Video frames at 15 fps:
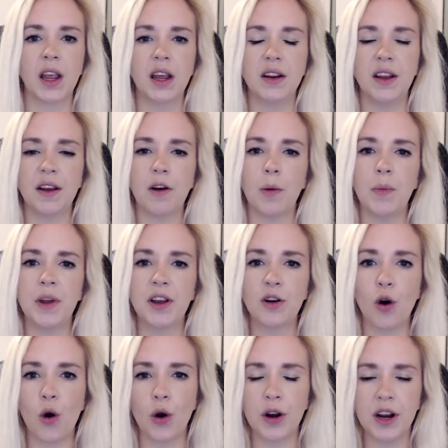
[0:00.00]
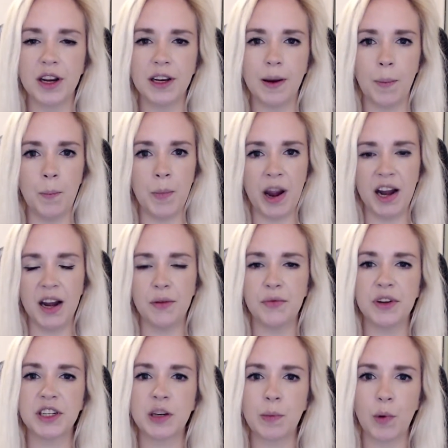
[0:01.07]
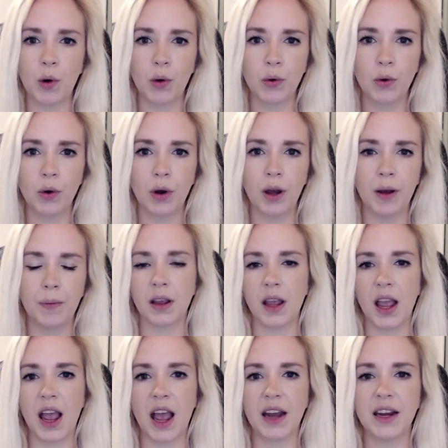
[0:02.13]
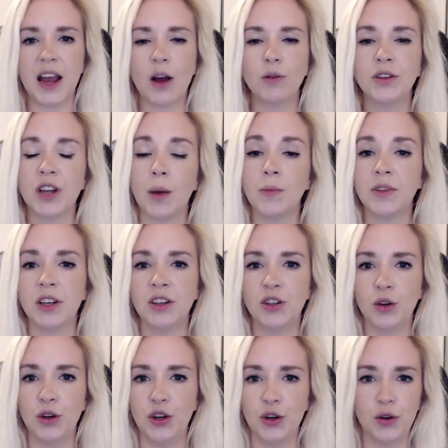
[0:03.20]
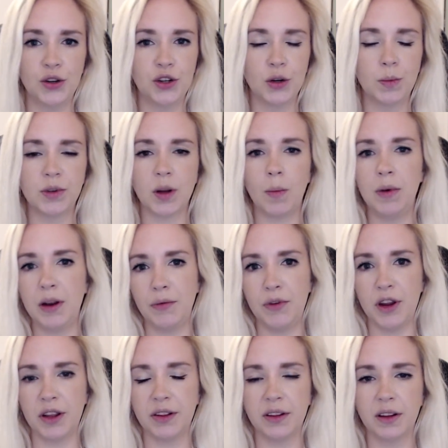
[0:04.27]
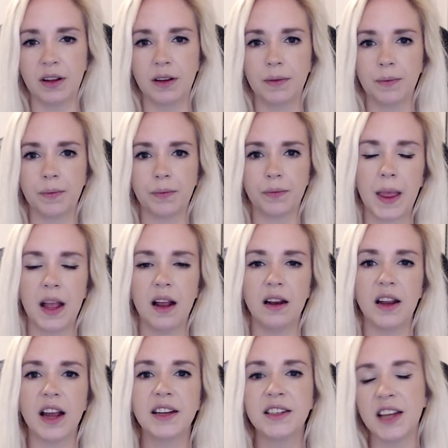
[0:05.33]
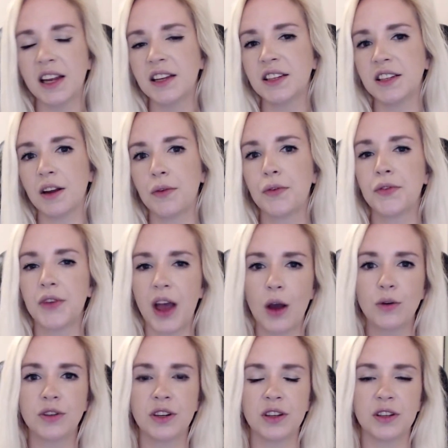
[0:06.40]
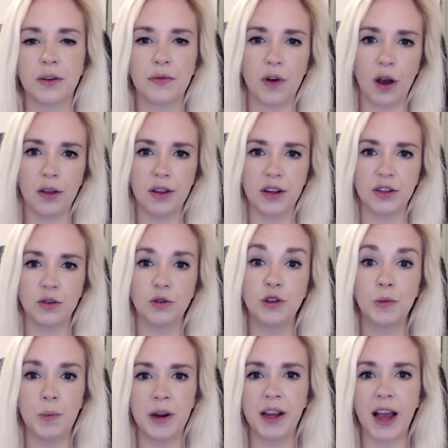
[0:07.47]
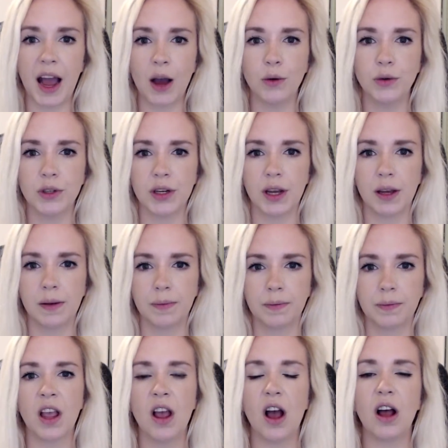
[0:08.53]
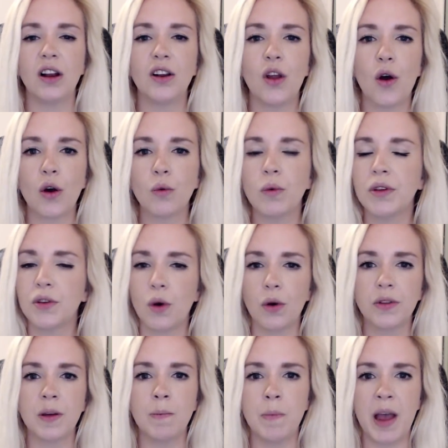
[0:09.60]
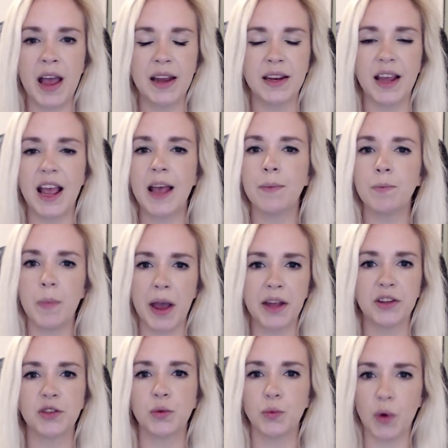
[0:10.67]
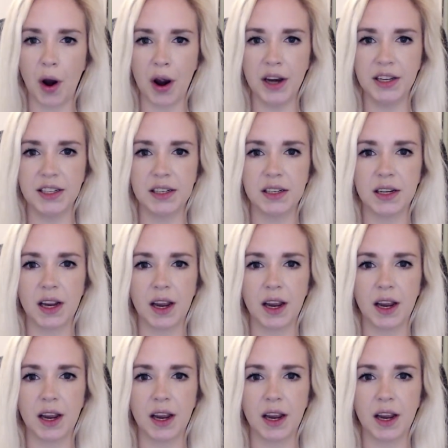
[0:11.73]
They got me cornered, made invisible, and now dumped into YouTube's oblivion. Like tens of thousands of others who speak out, along with all the men and men's rights.